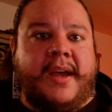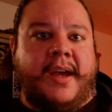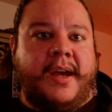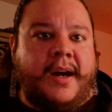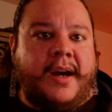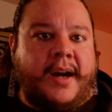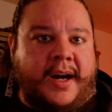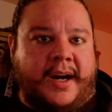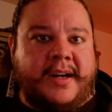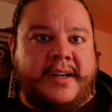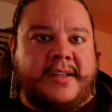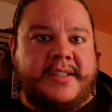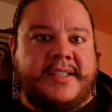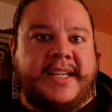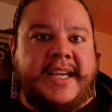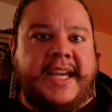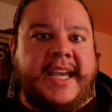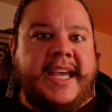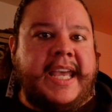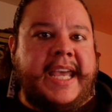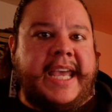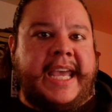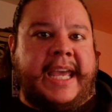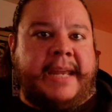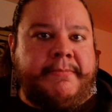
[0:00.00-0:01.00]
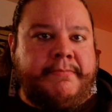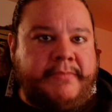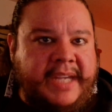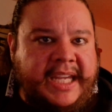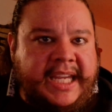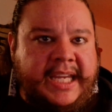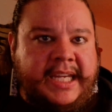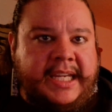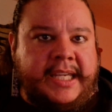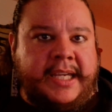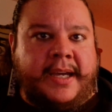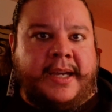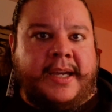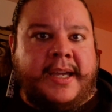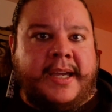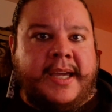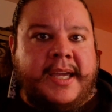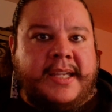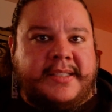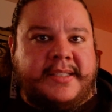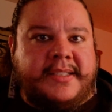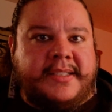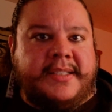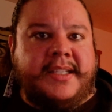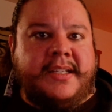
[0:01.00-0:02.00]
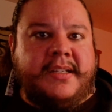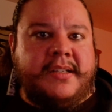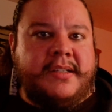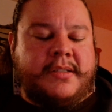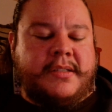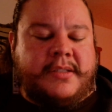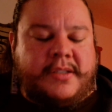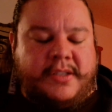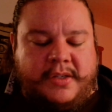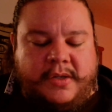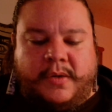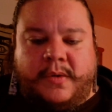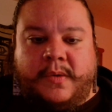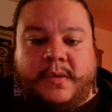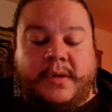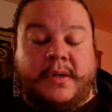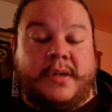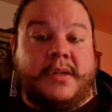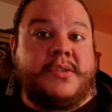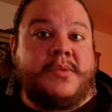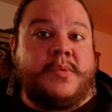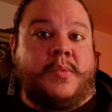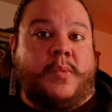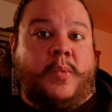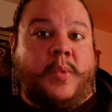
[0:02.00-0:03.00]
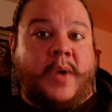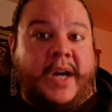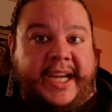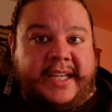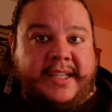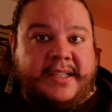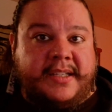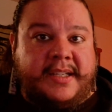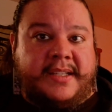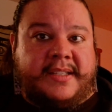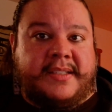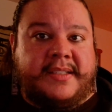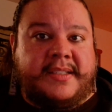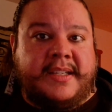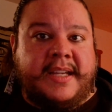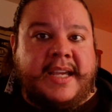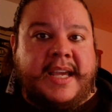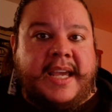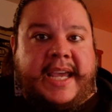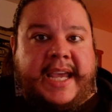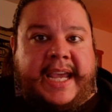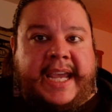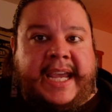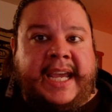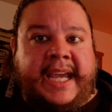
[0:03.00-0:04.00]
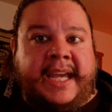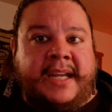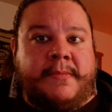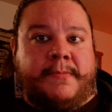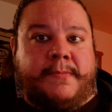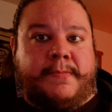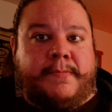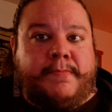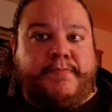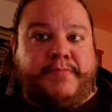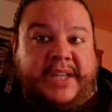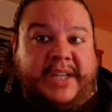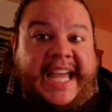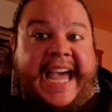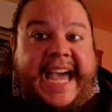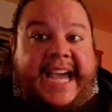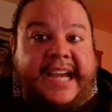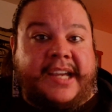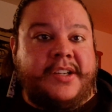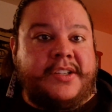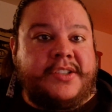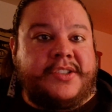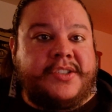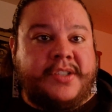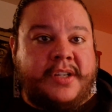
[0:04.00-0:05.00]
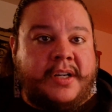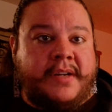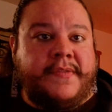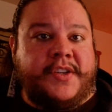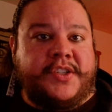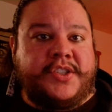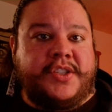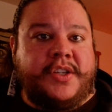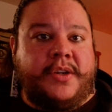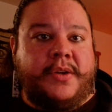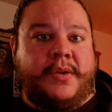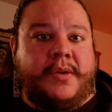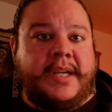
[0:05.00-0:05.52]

art, and media steered towards whiteness and black servitude.